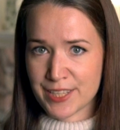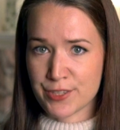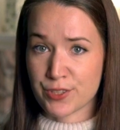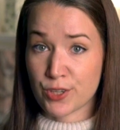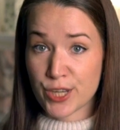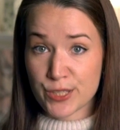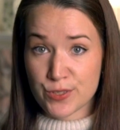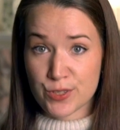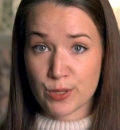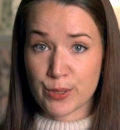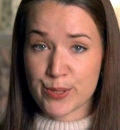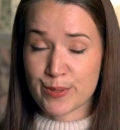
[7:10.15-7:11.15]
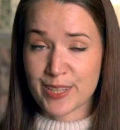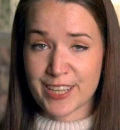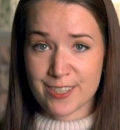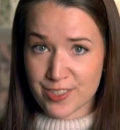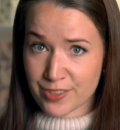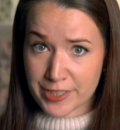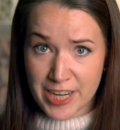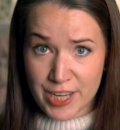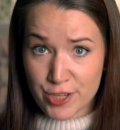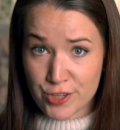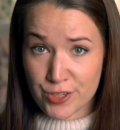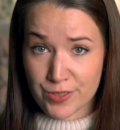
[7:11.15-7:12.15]
is God's loneliest
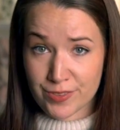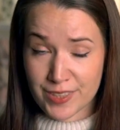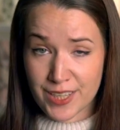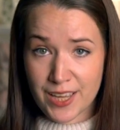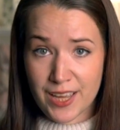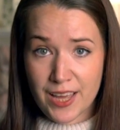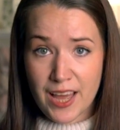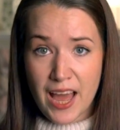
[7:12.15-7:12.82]
creation,